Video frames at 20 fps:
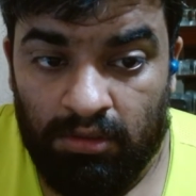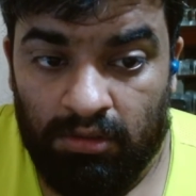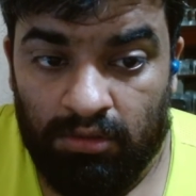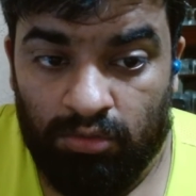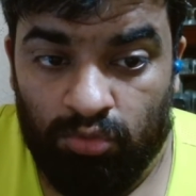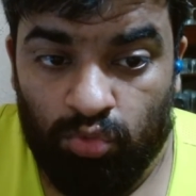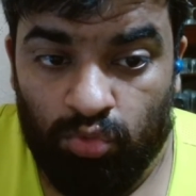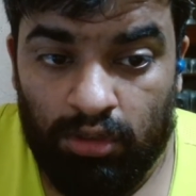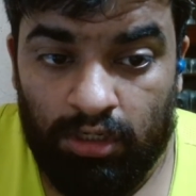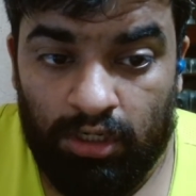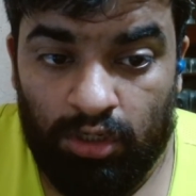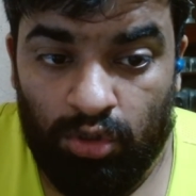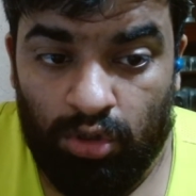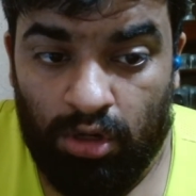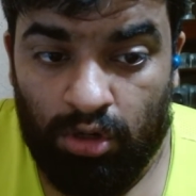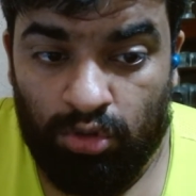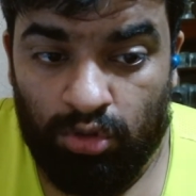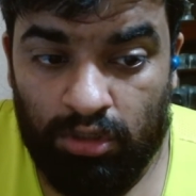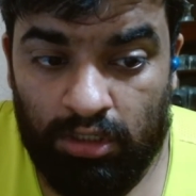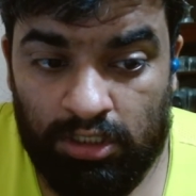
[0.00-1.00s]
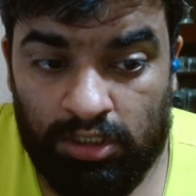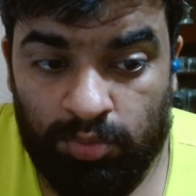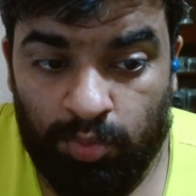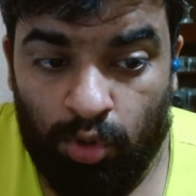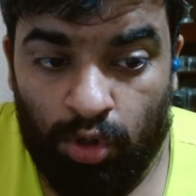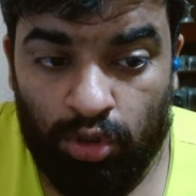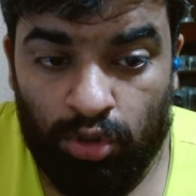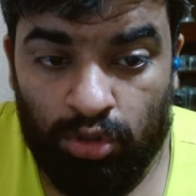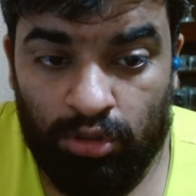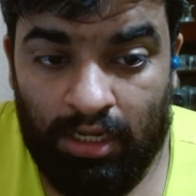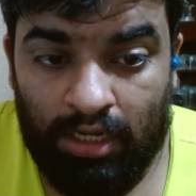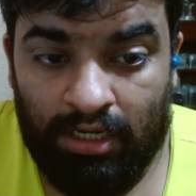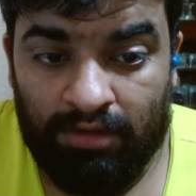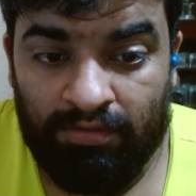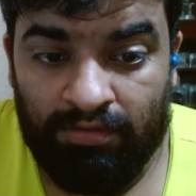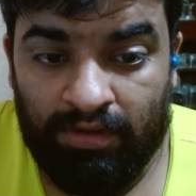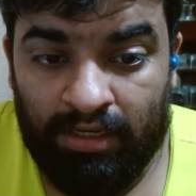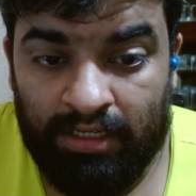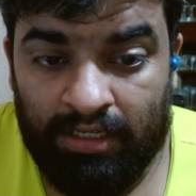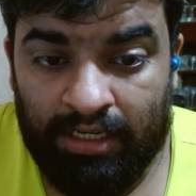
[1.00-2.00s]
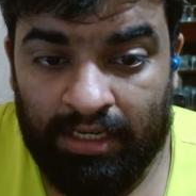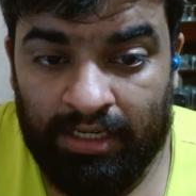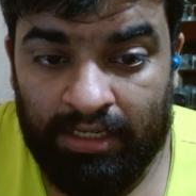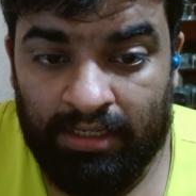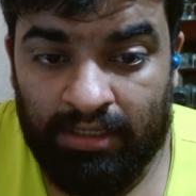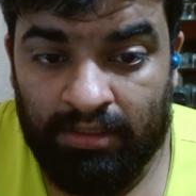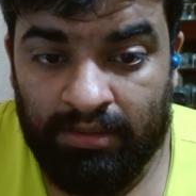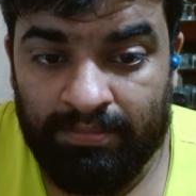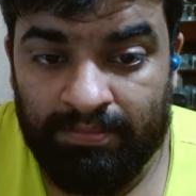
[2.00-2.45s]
Wouldn't know how to respond to that if I tried.